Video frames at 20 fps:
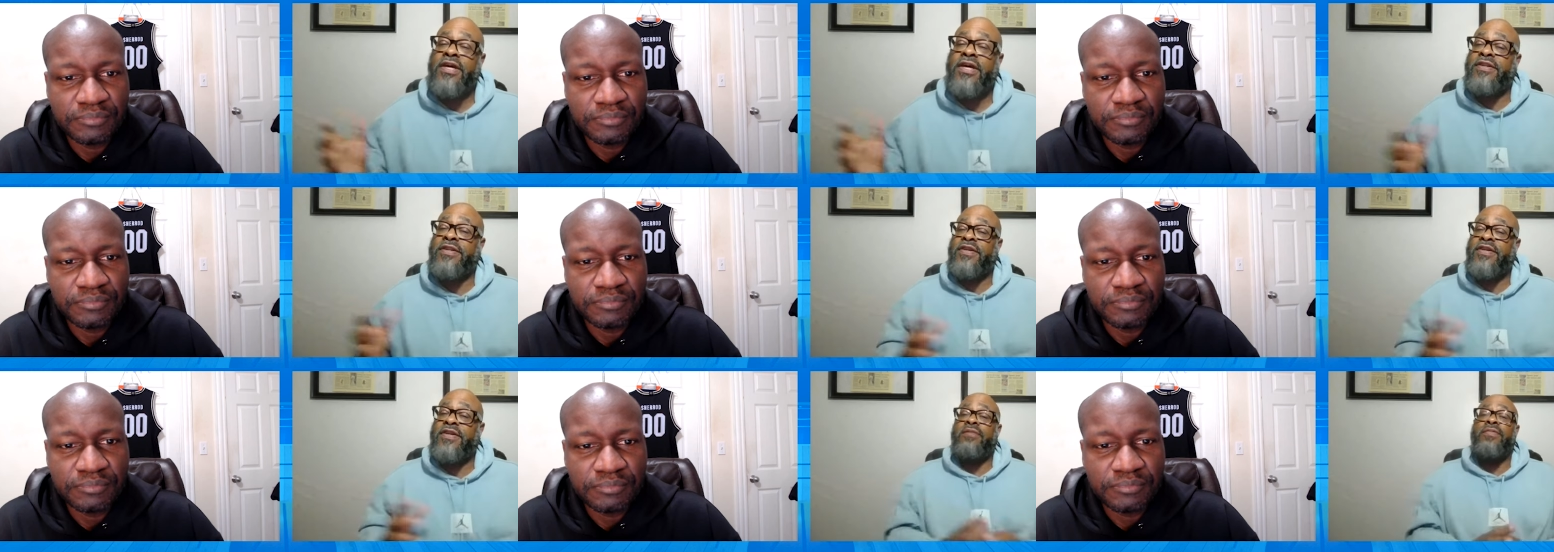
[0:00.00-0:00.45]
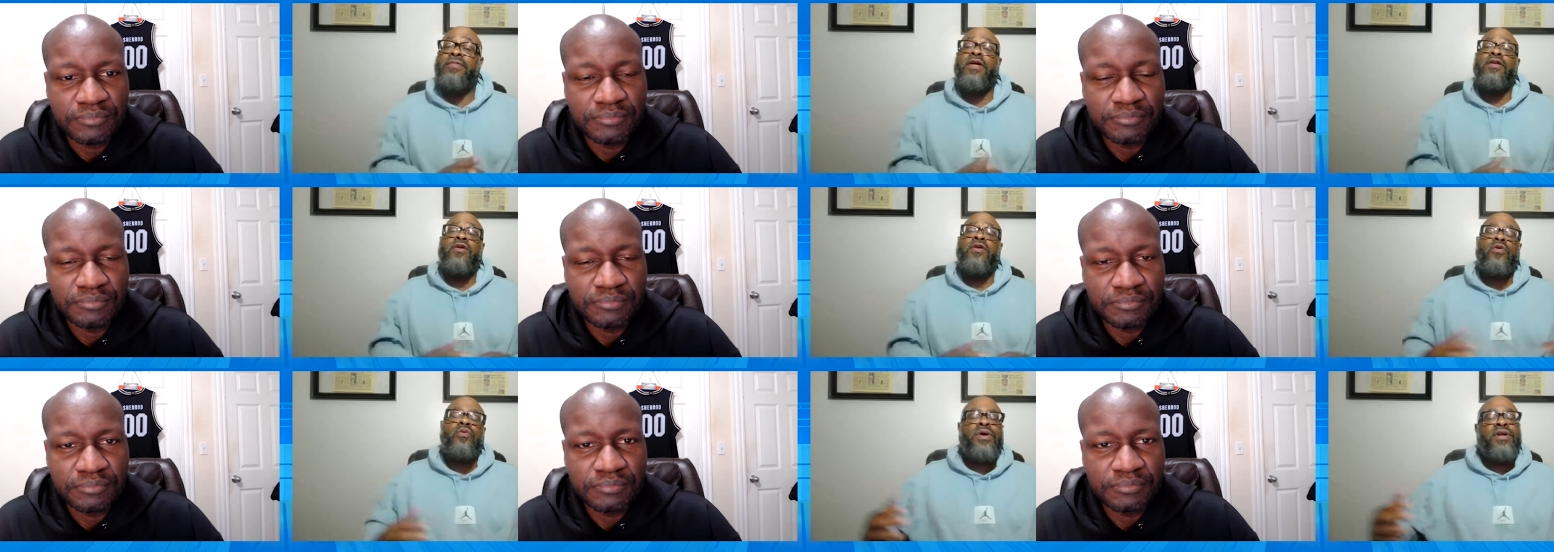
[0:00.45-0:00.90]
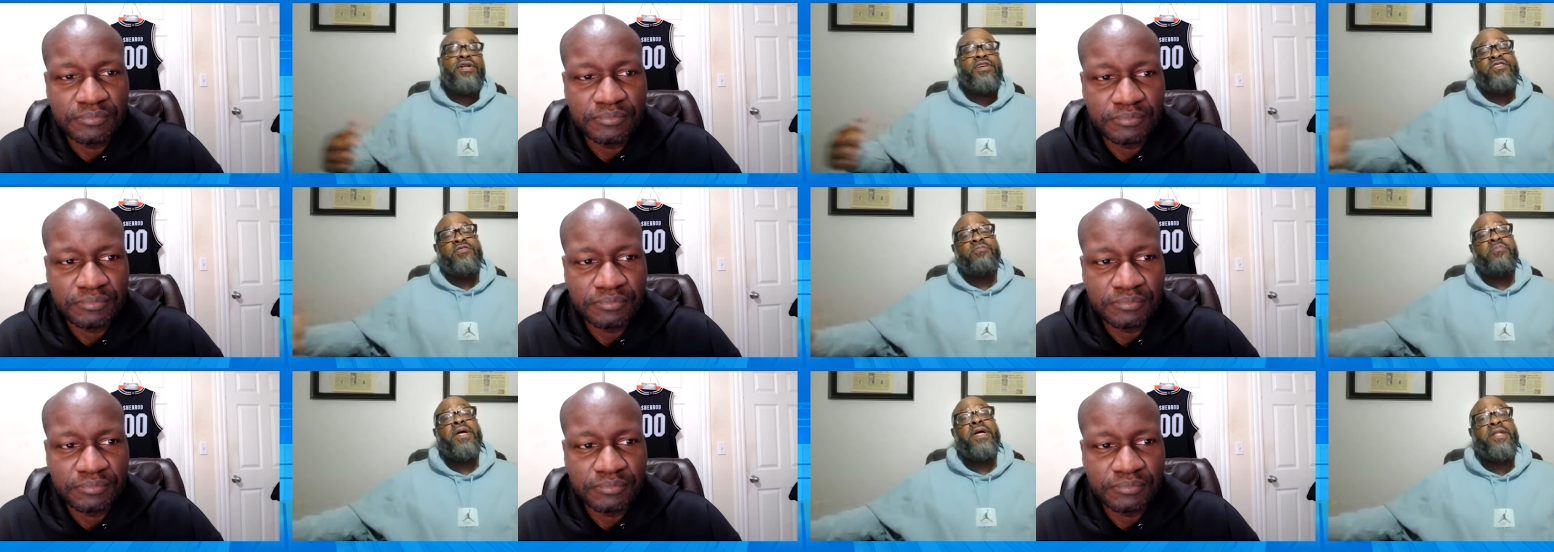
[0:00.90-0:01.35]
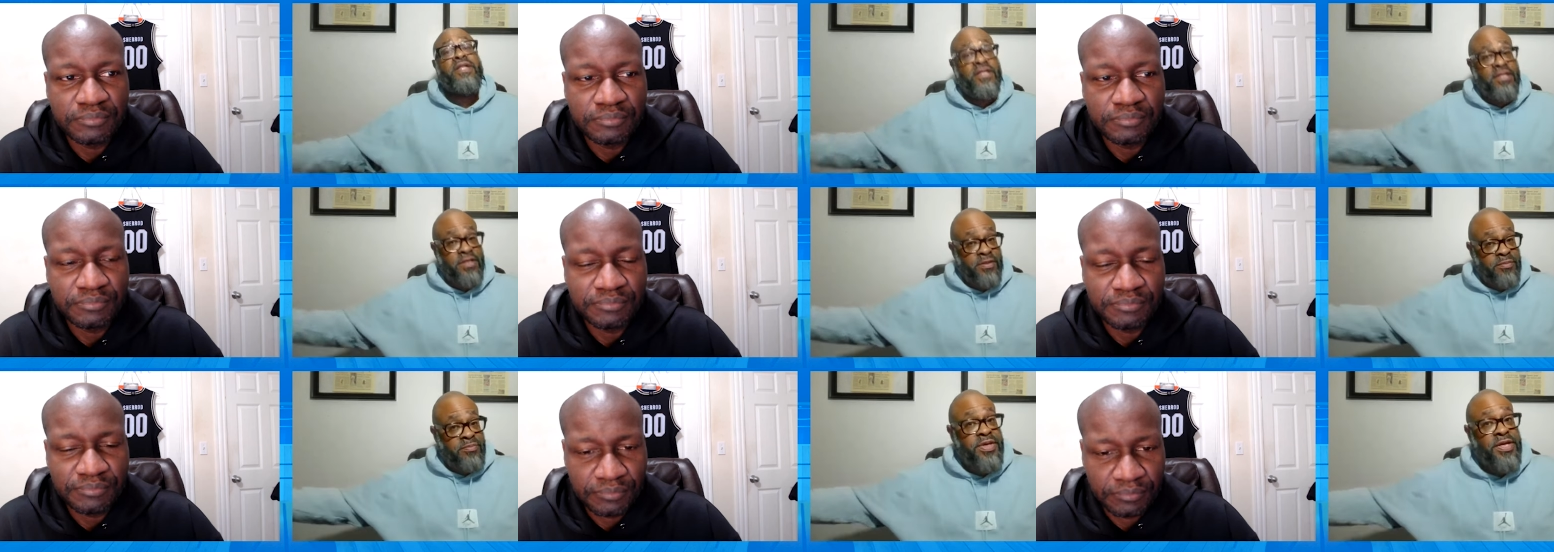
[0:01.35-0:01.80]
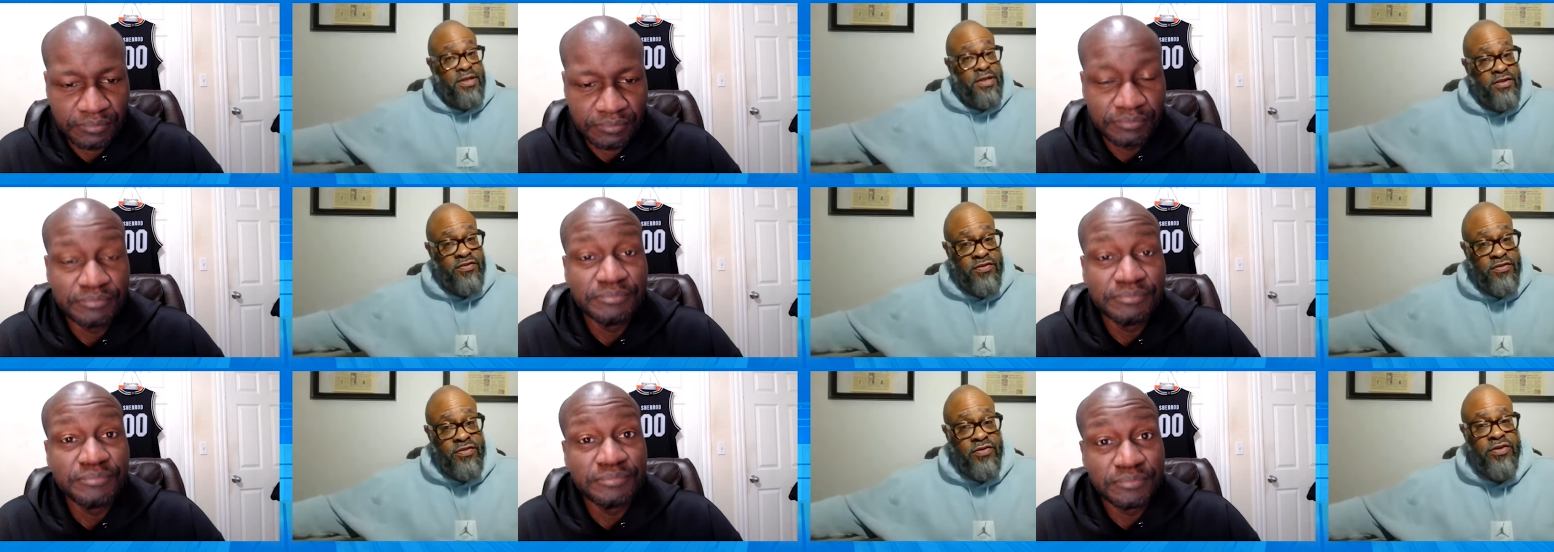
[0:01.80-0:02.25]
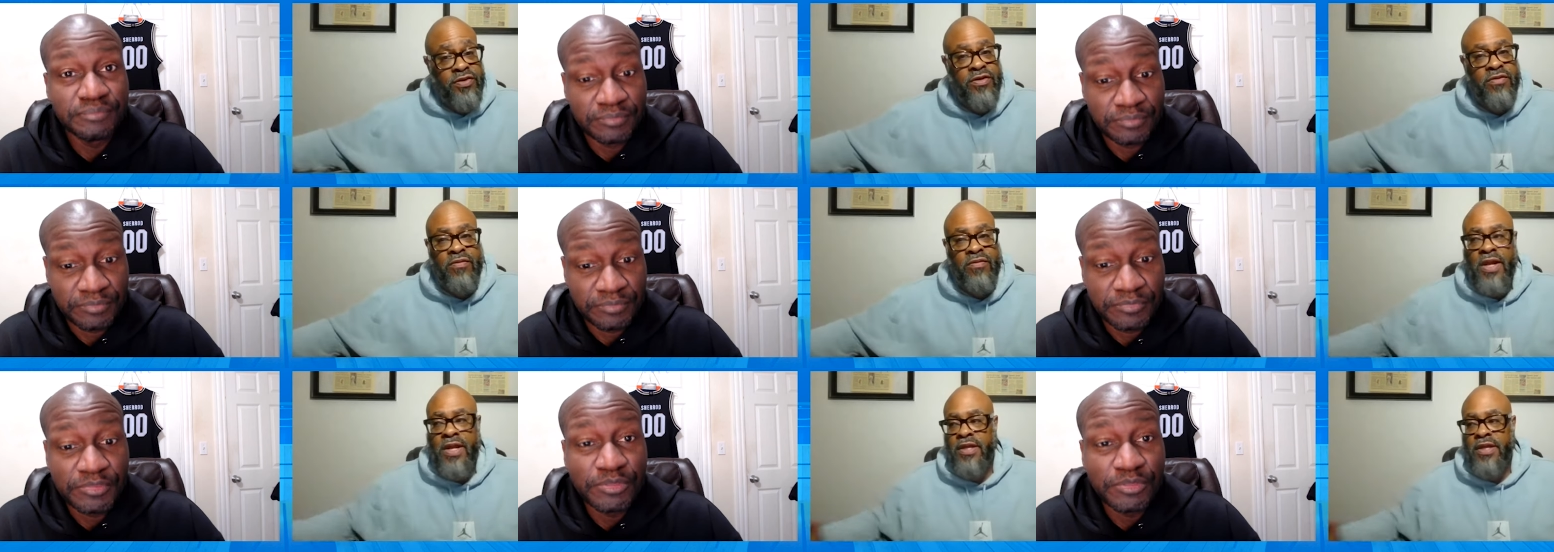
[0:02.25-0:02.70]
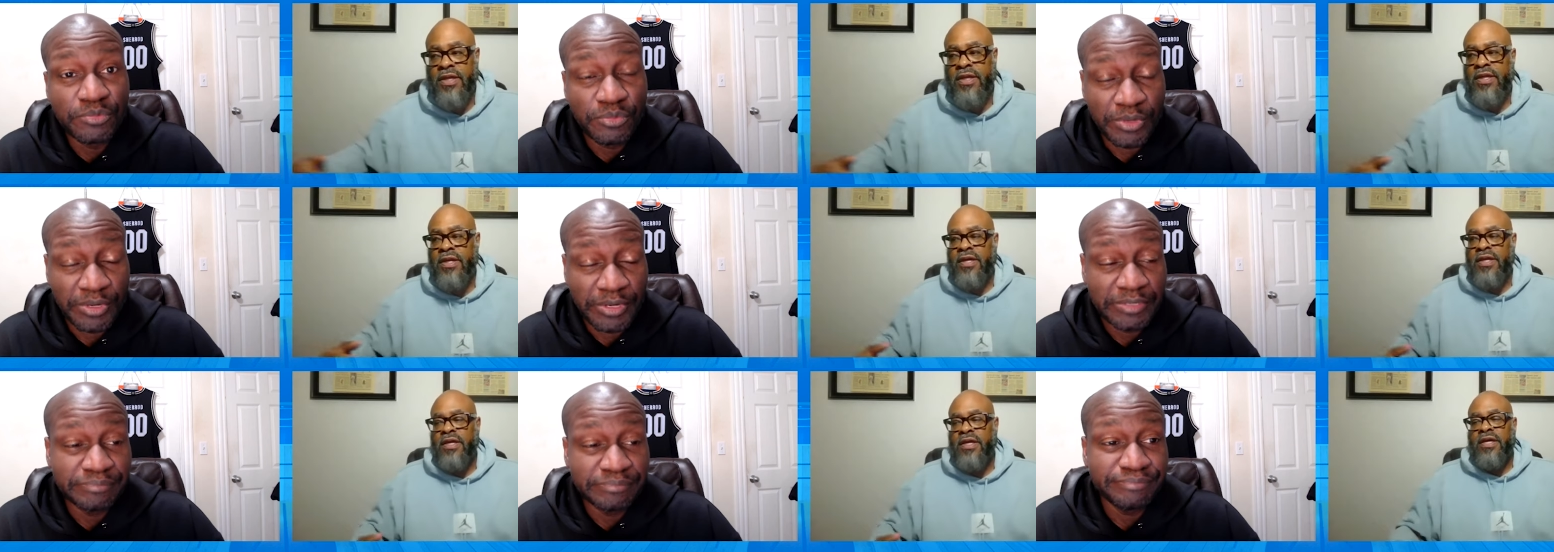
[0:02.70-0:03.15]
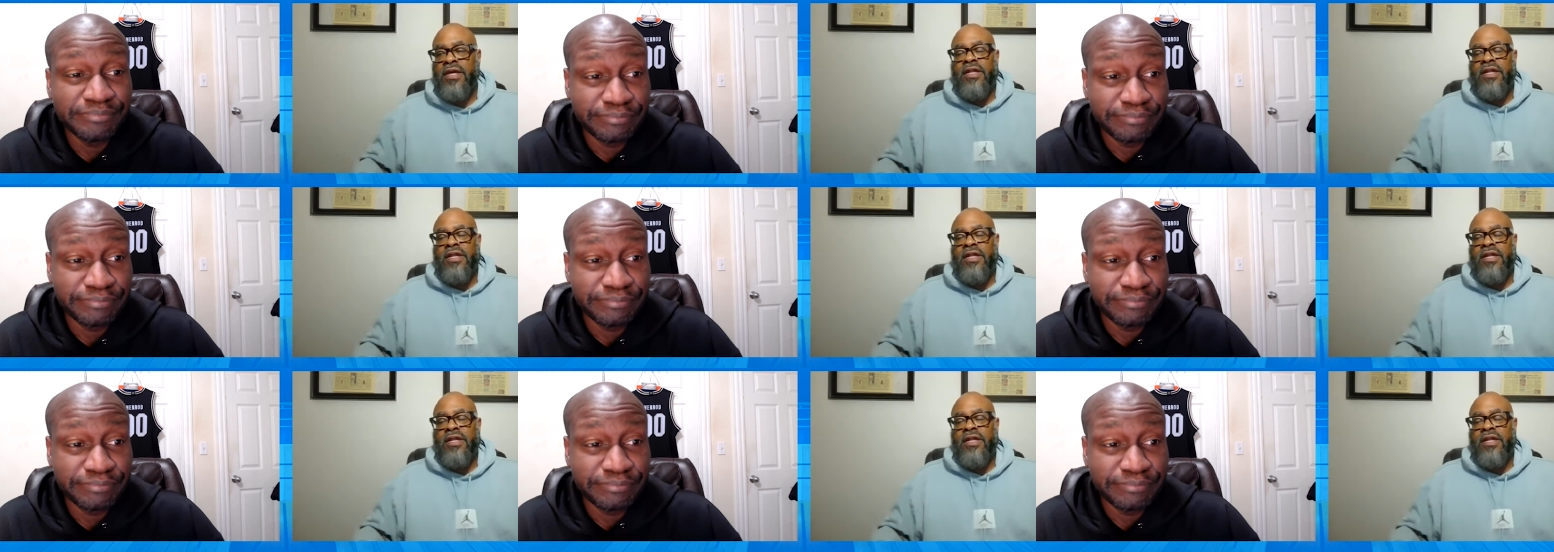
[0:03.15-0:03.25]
Speaker 1: a team that no one expected to be this good, right?